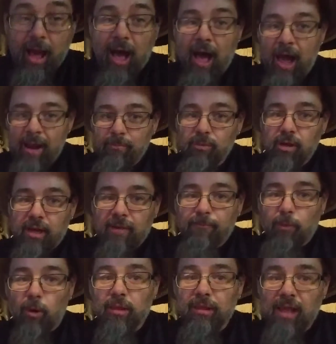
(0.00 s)
I'm looking
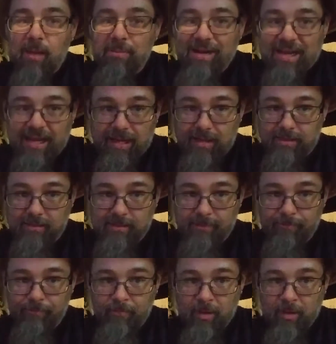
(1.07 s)
for Lebanese.